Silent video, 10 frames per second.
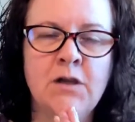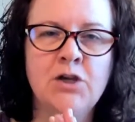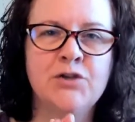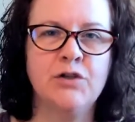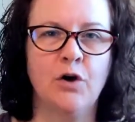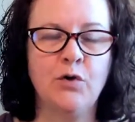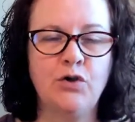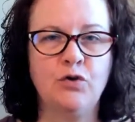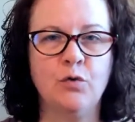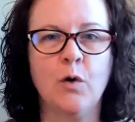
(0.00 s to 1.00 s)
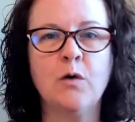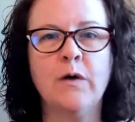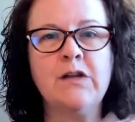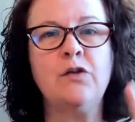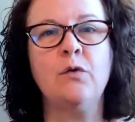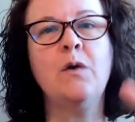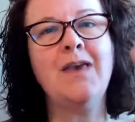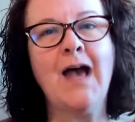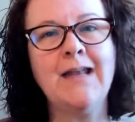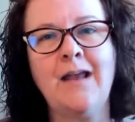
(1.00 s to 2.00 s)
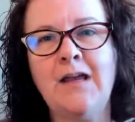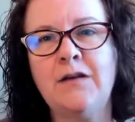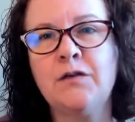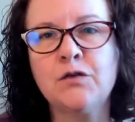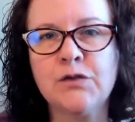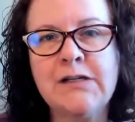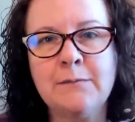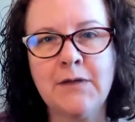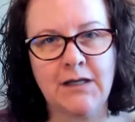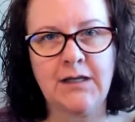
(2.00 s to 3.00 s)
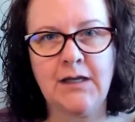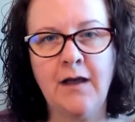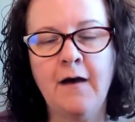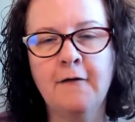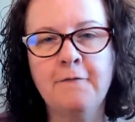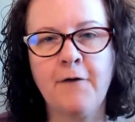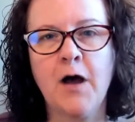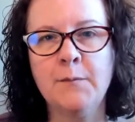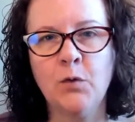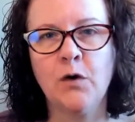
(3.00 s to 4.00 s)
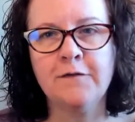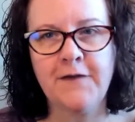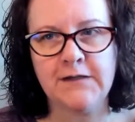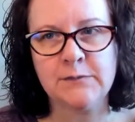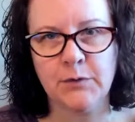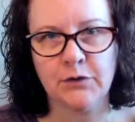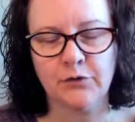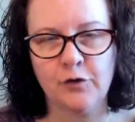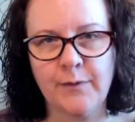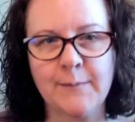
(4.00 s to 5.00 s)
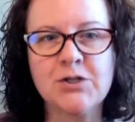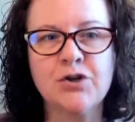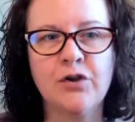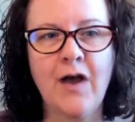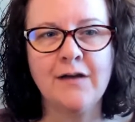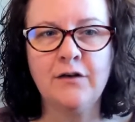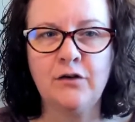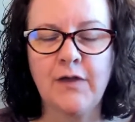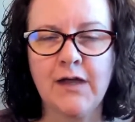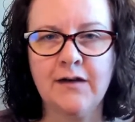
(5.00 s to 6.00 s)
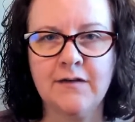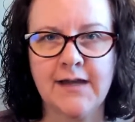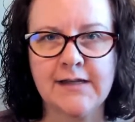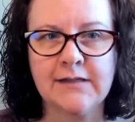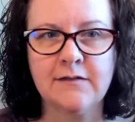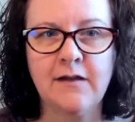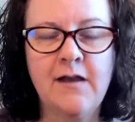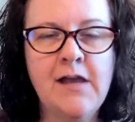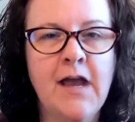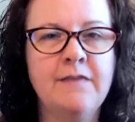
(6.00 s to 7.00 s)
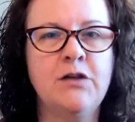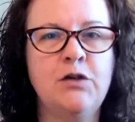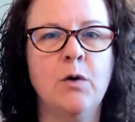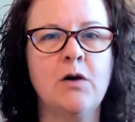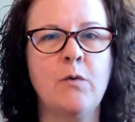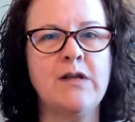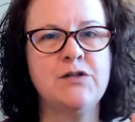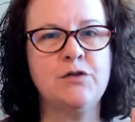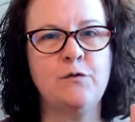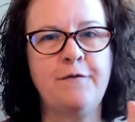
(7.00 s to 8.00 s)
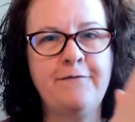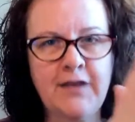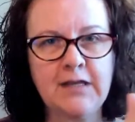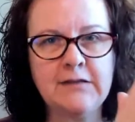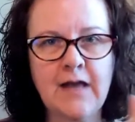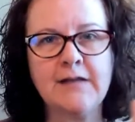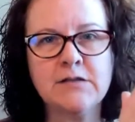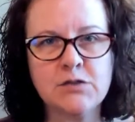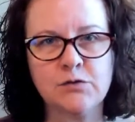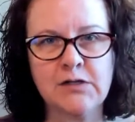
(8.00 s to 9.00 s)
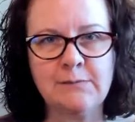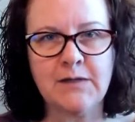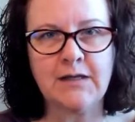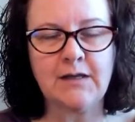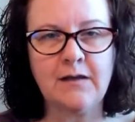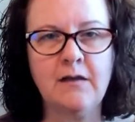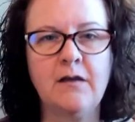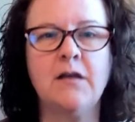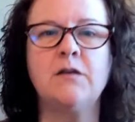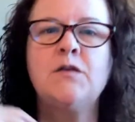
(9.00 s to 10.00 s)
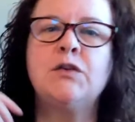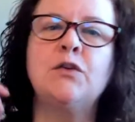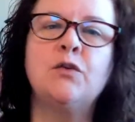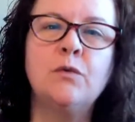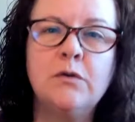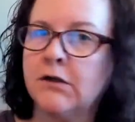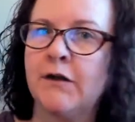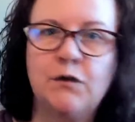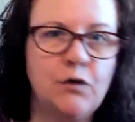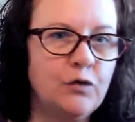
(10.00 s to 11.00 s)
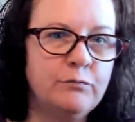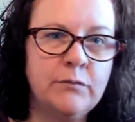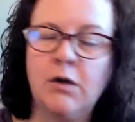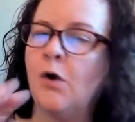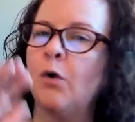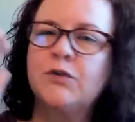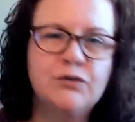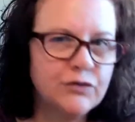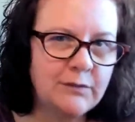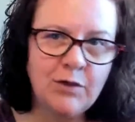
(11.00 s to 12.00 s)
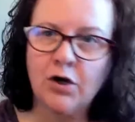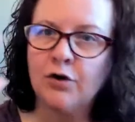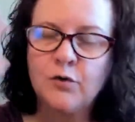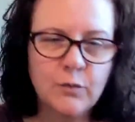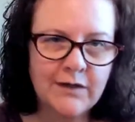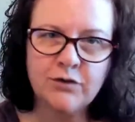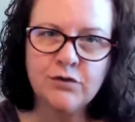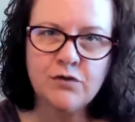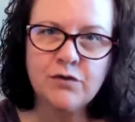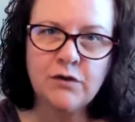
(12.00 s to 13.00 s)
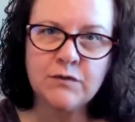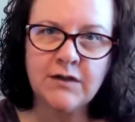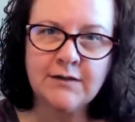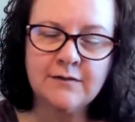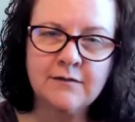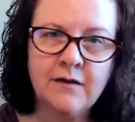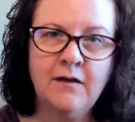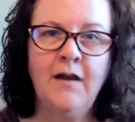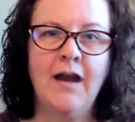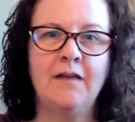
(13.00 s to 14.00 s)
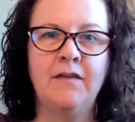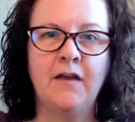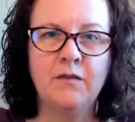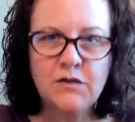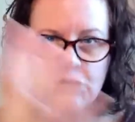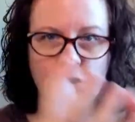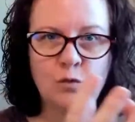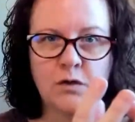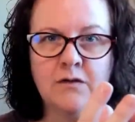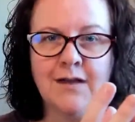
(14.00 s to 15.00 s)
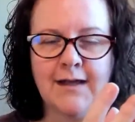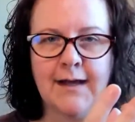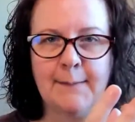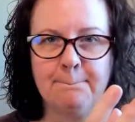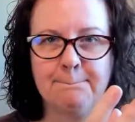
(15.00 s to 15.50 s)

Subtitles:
So you are going to get a stream key from your Facebook group, and I'm going to show you how to do that in a second. And then you are going to feed that stream key into Zoom or Streamyard or whatever you're using, and then the two will link up.